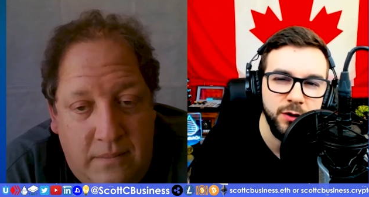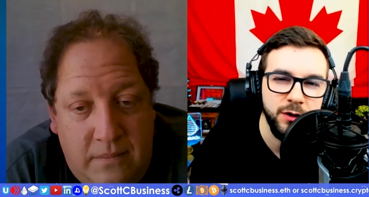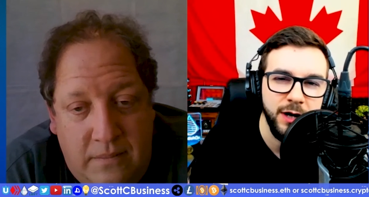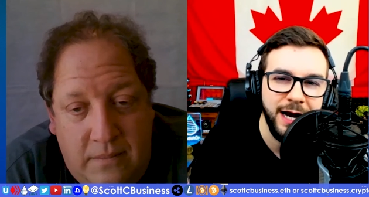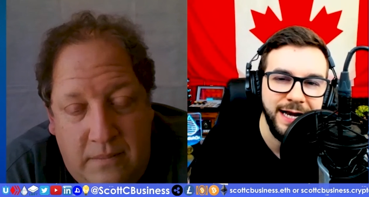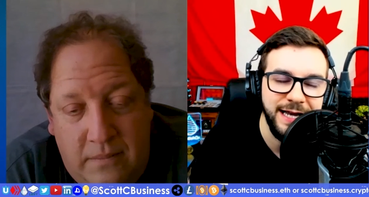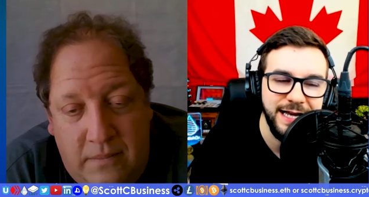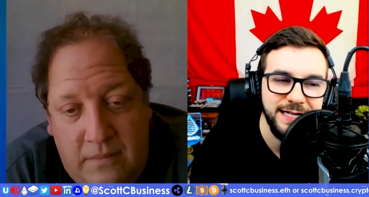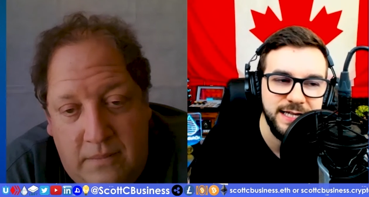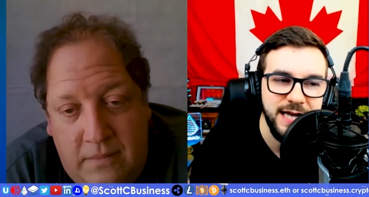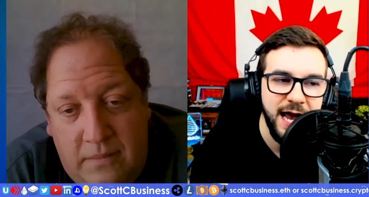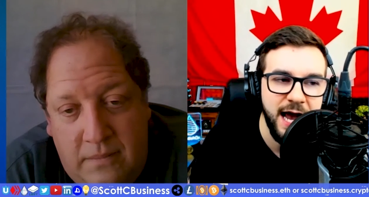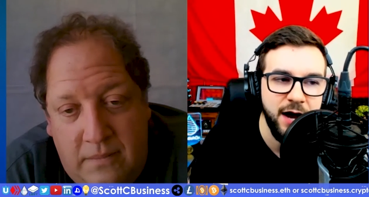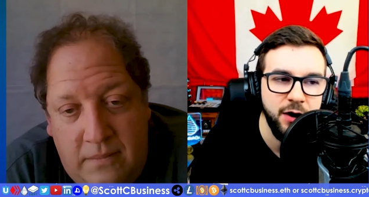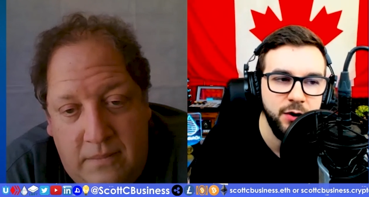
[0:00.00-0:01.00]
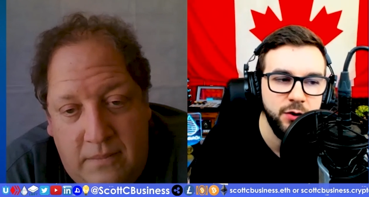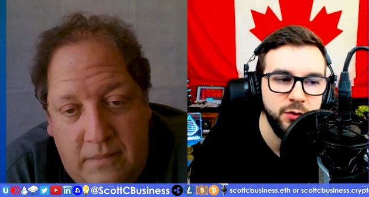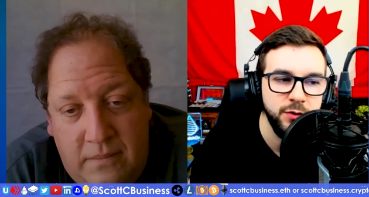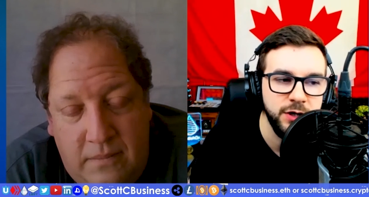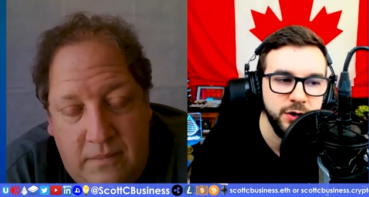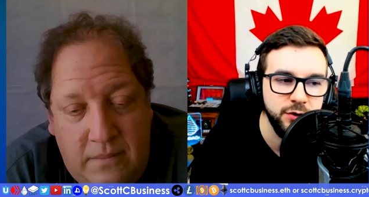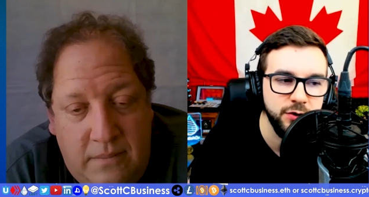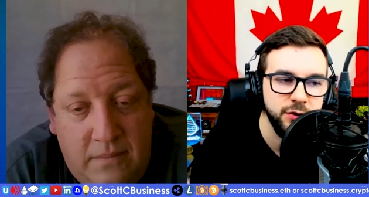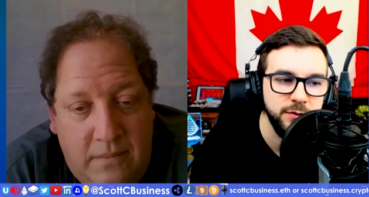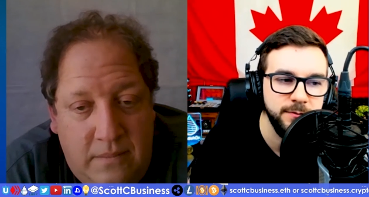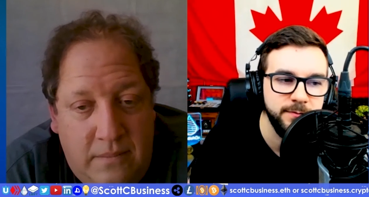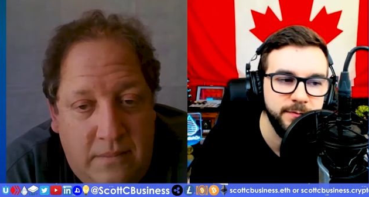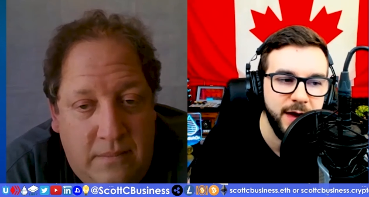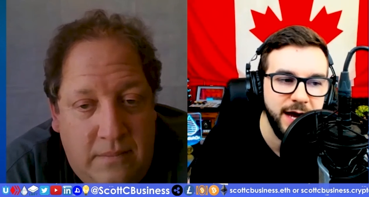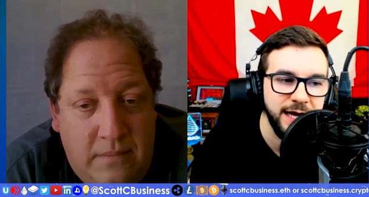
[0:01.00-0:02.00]
Speaker 1: or I guess how
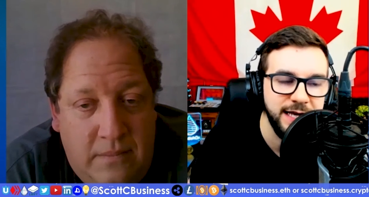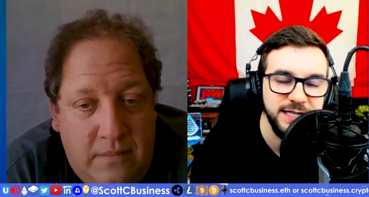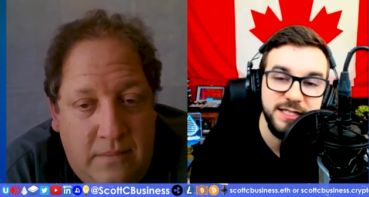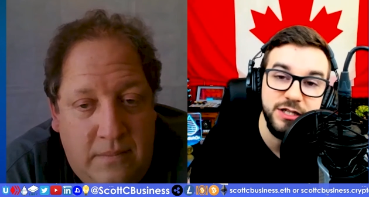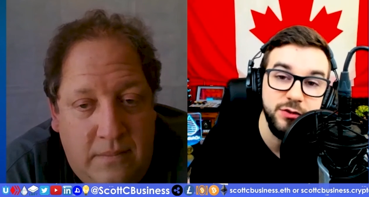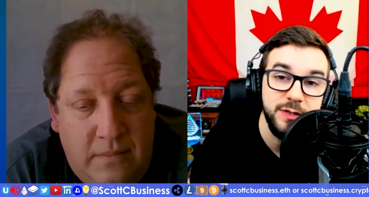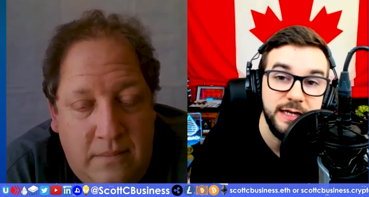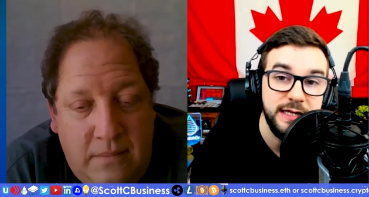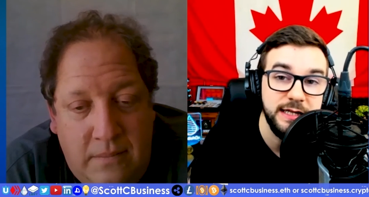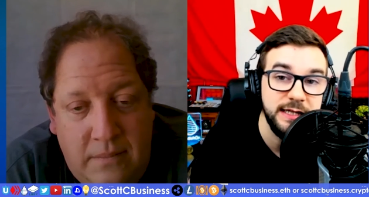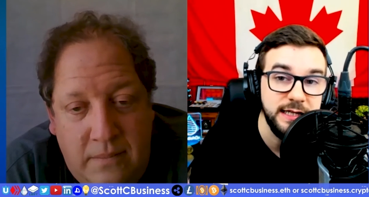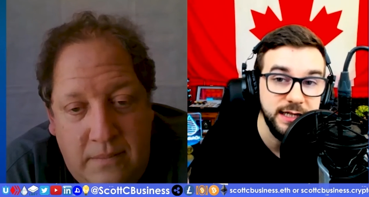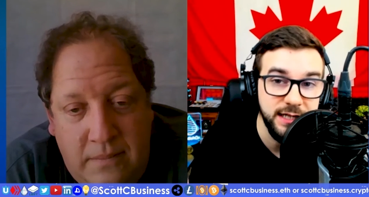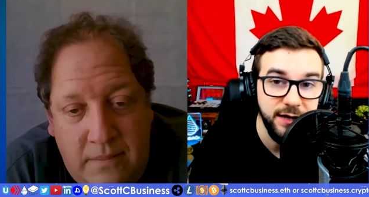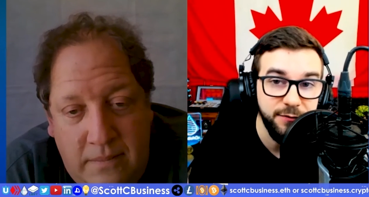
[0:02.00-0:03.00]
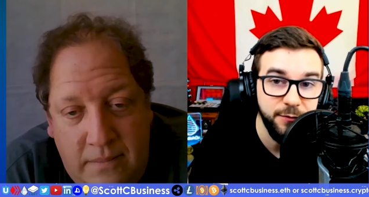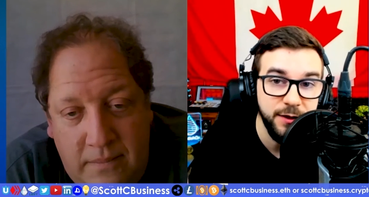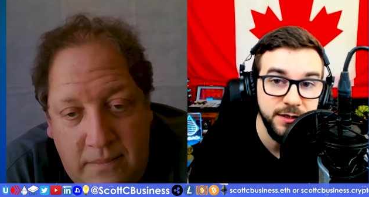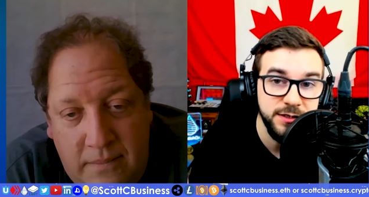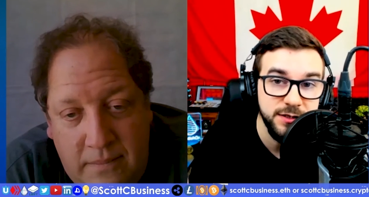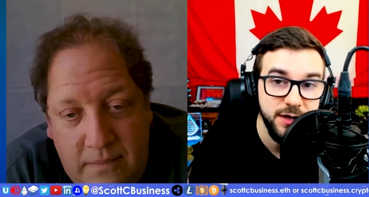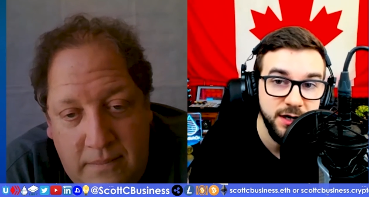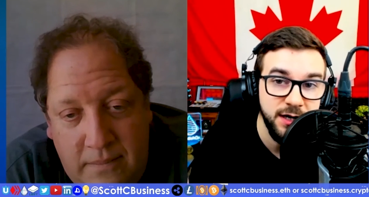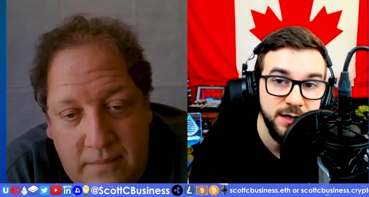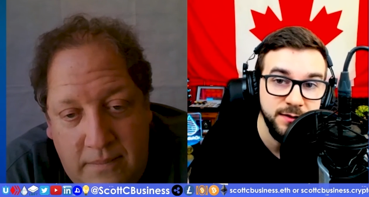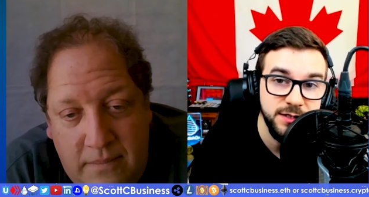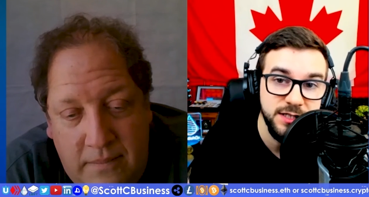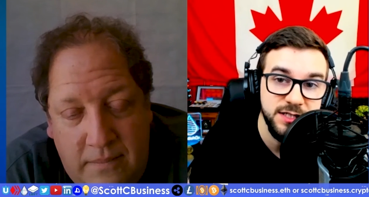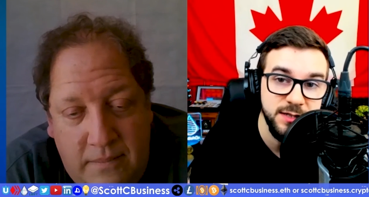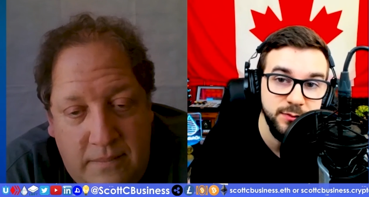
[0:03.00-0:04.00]
you're I guess uniquely different
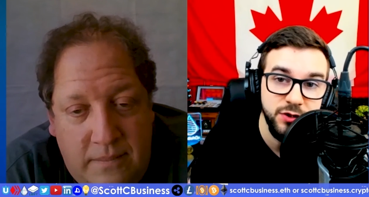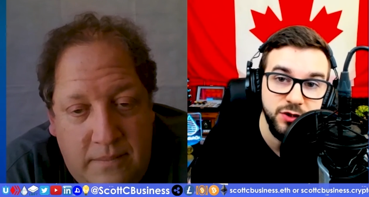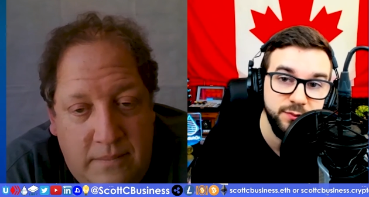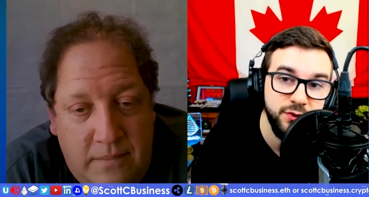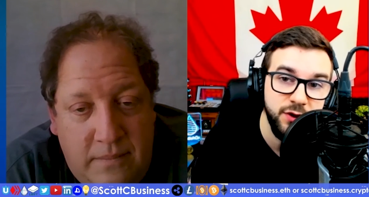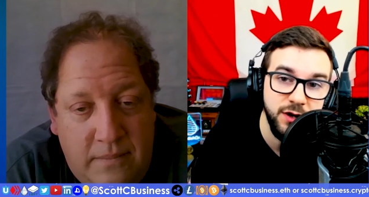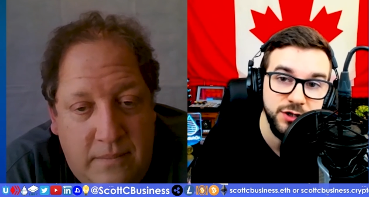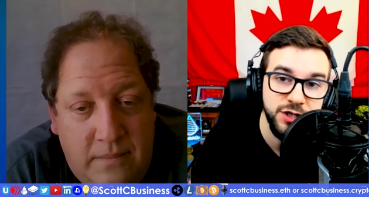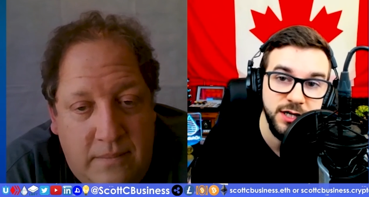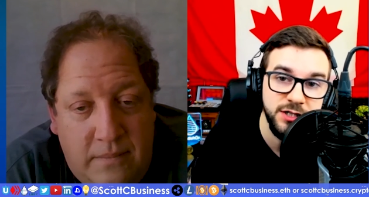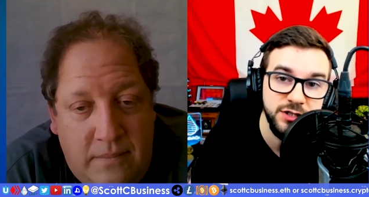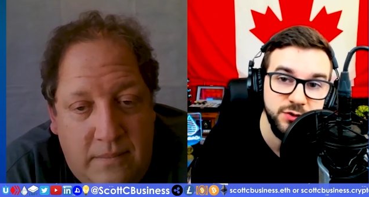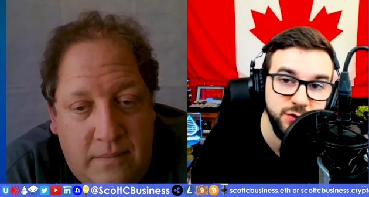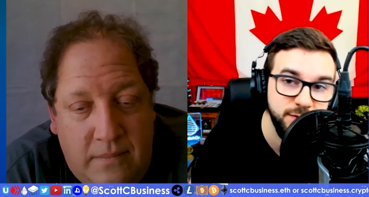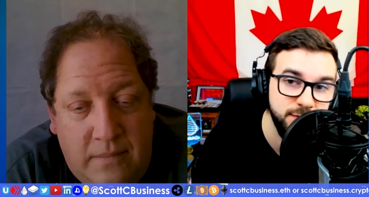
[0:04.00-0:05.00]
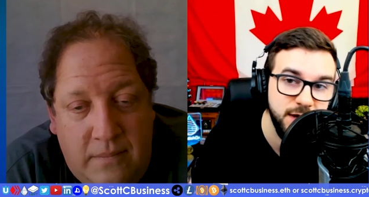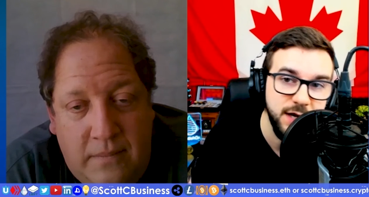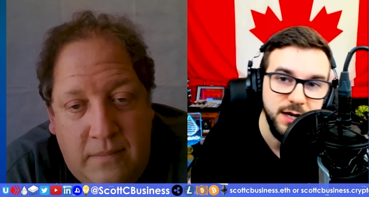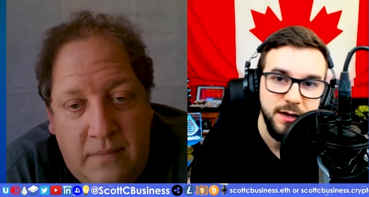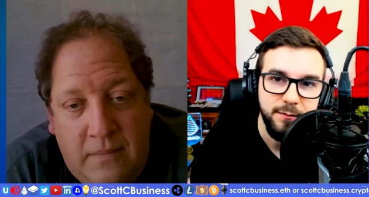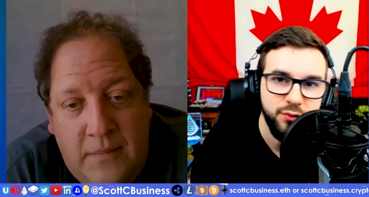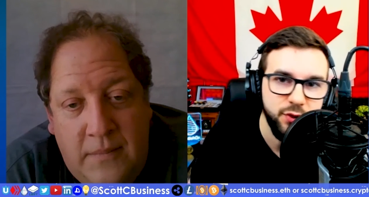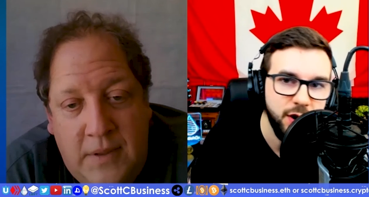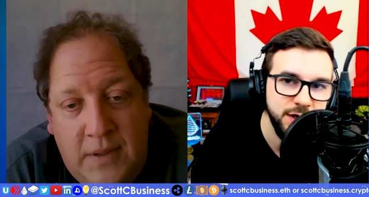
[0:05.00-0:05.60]
uh, to similar projects or